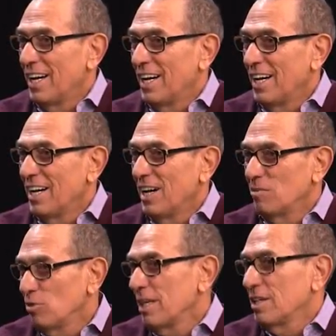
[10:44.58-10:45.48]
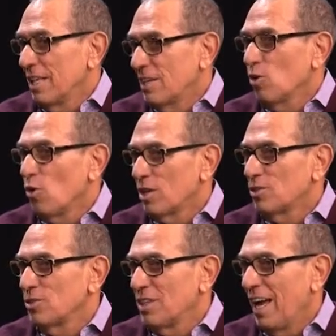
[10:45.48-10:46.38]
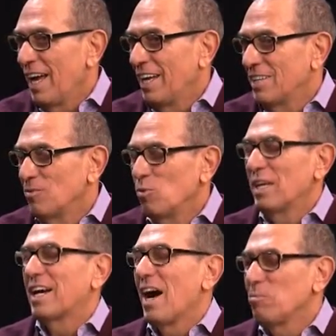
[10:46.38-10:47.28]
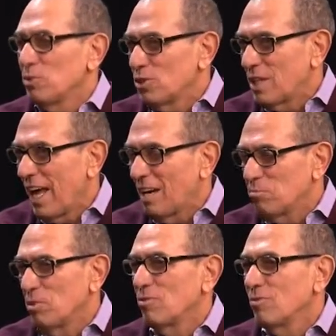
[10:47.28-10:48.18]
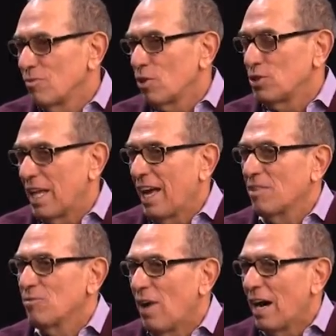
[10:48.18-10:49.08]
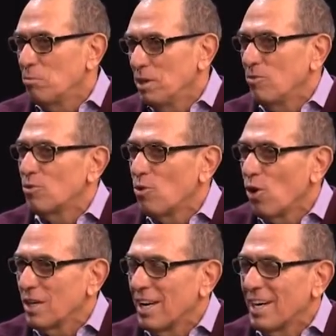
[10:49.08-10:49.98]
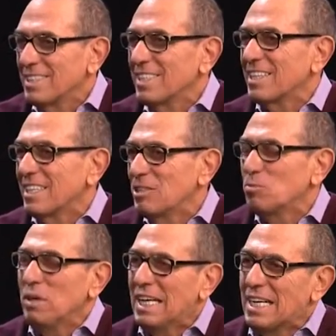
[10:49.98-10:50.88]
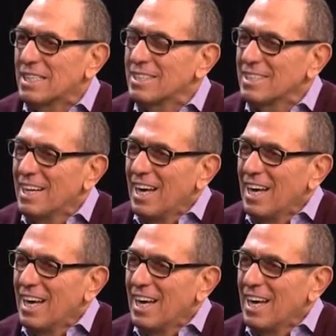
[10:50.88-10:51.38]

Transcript: uh, of legal aid lawyers. And we accomplished that, but first they had to fire me for organizing these meetings.